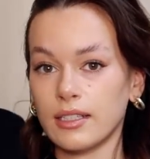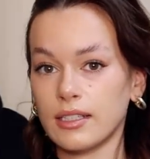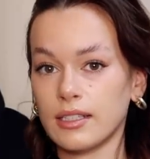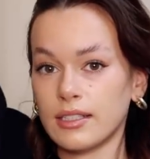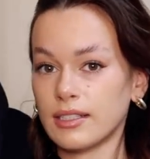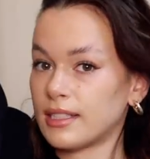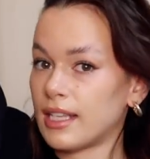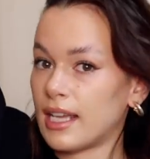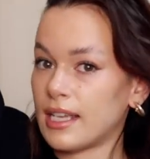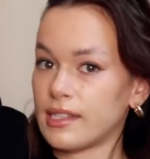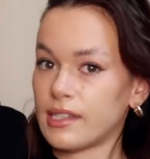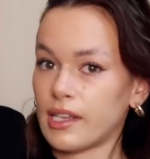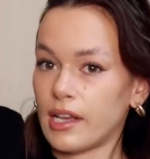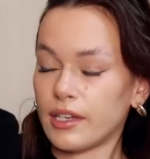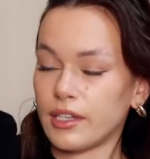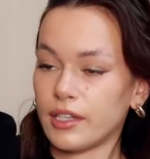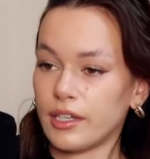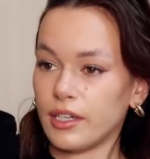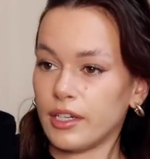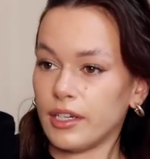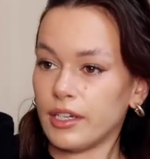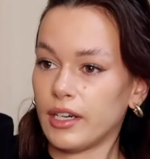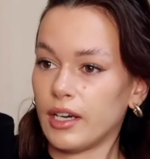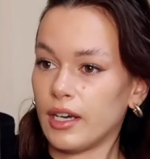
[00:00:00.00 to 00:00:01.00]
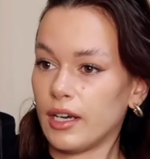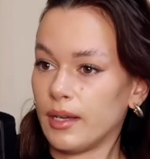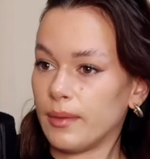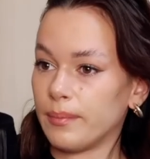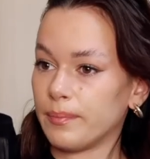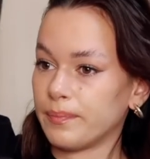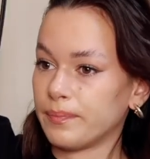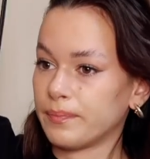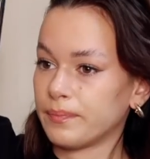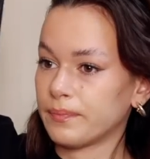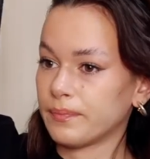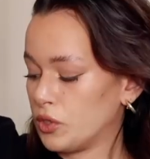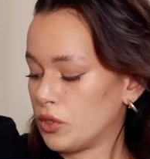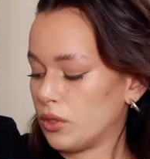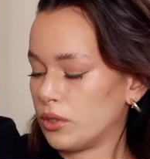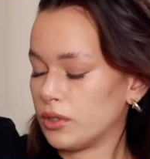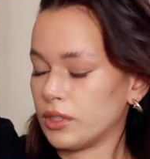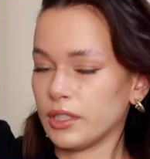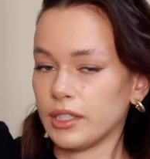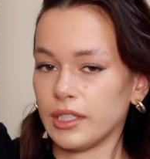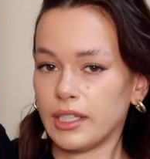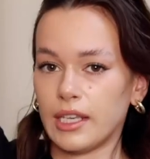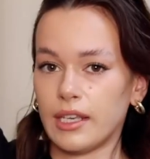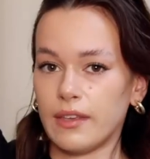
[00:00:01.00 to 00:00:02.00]
stays on your um,
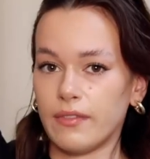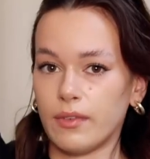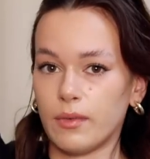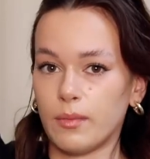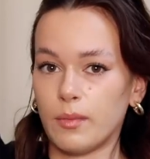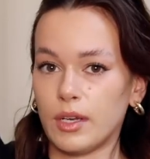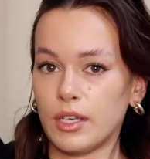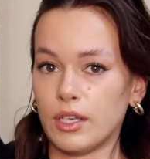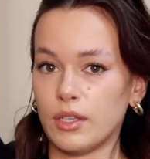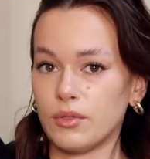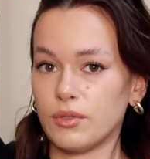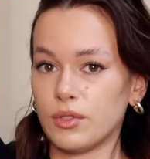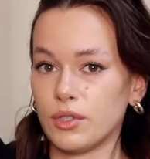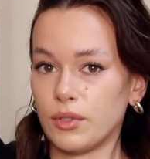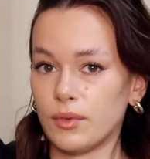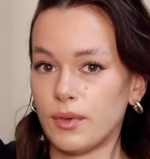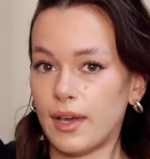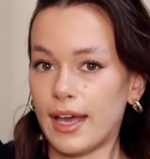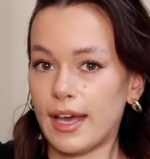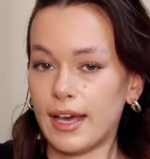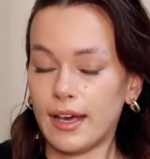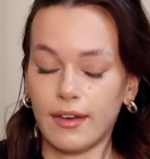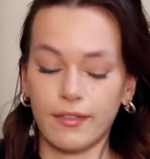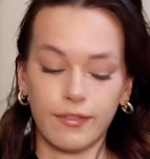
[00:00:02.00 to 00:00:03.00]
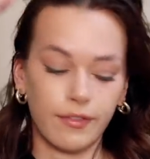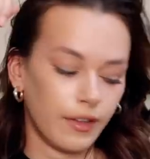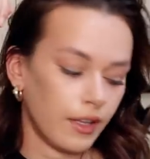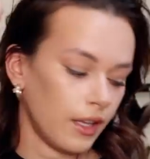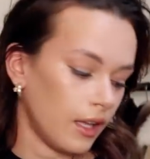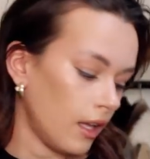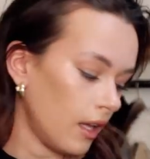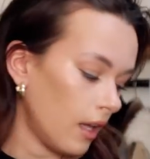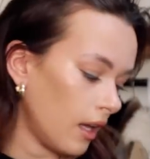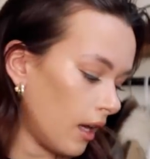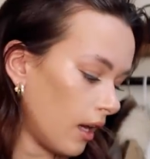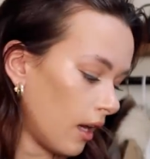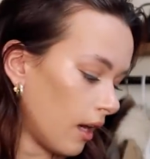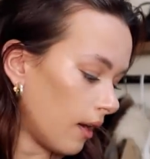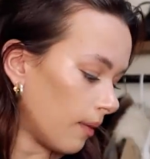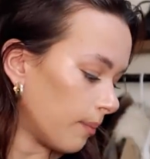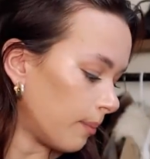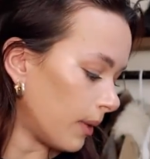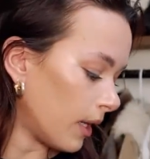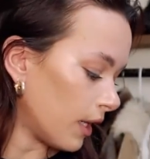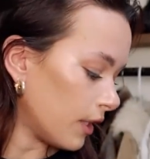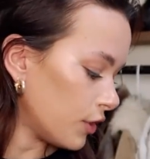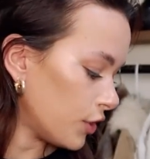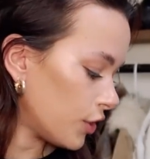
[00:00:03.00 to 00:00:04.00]
shoulder even when you do have a
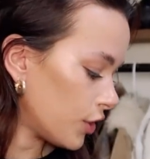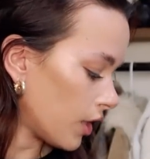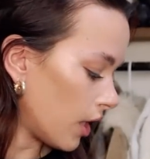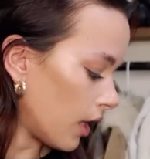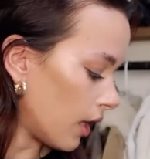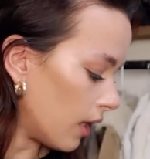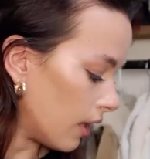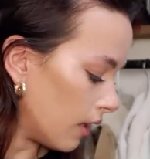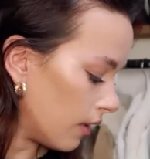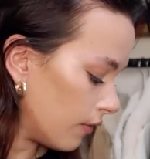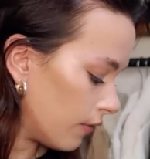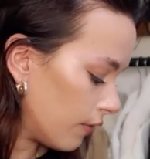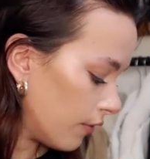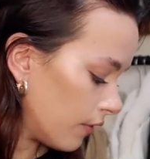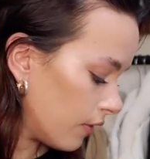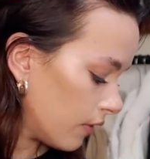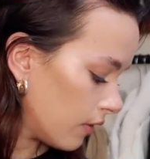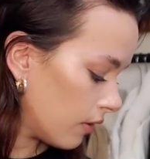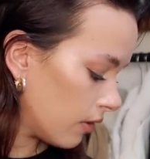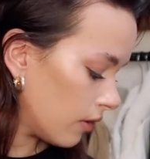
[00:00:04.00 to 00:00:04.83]
bunch of